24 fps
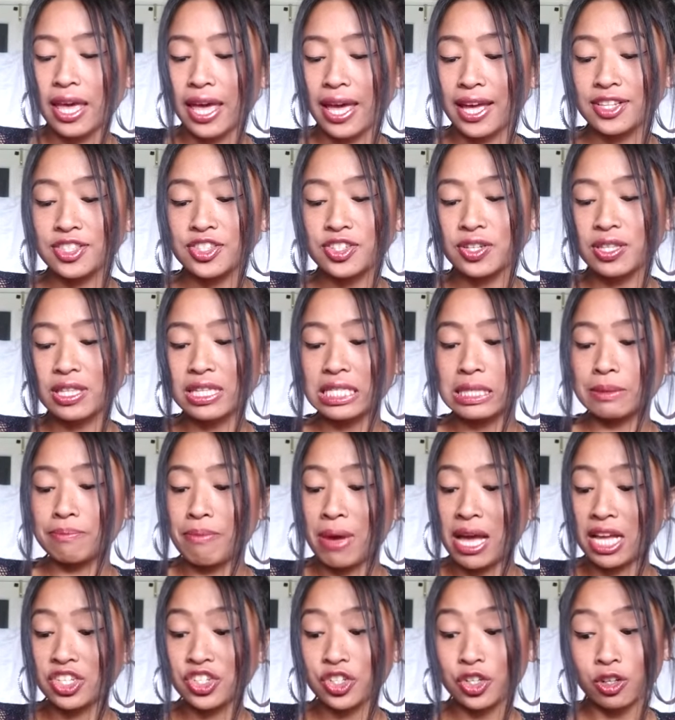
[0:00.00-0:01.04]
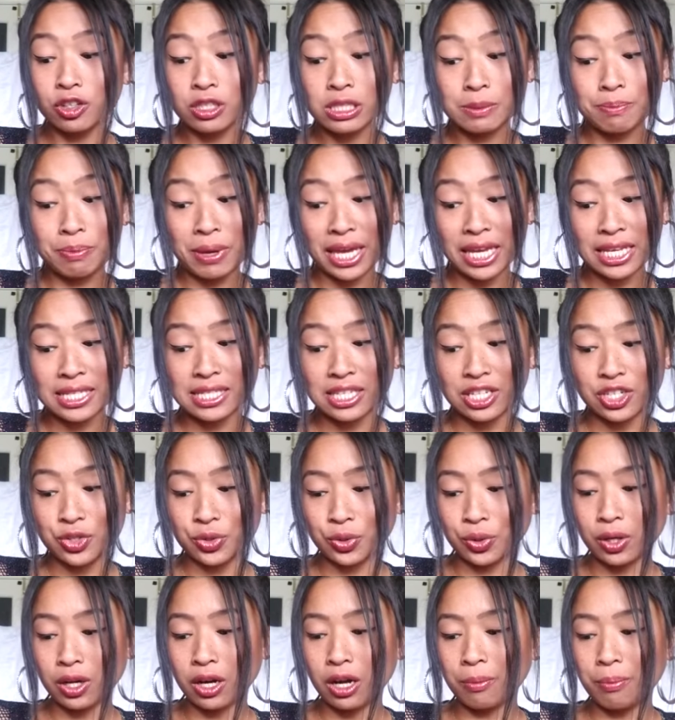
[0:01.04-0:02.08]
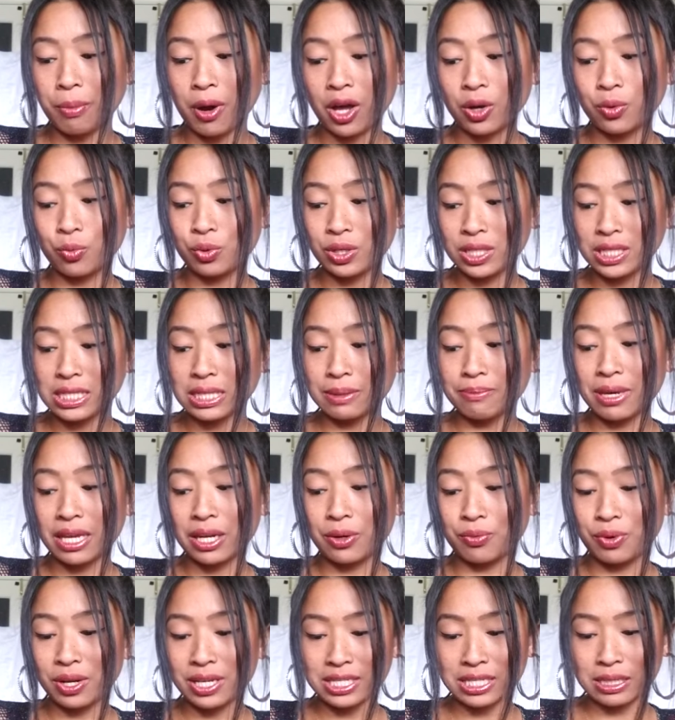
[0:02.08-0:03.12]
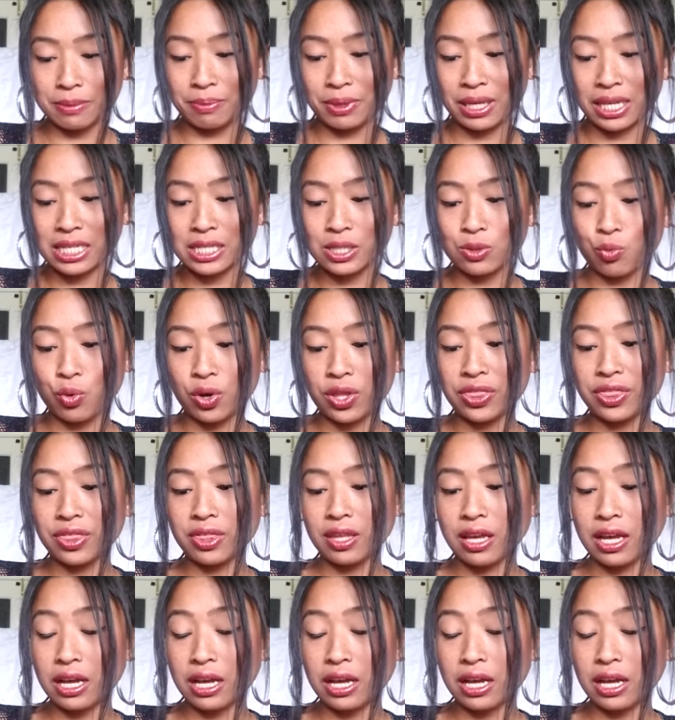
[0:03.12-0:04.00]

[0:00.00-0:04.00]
Enter this magical space and draw upon wisdom and recipes with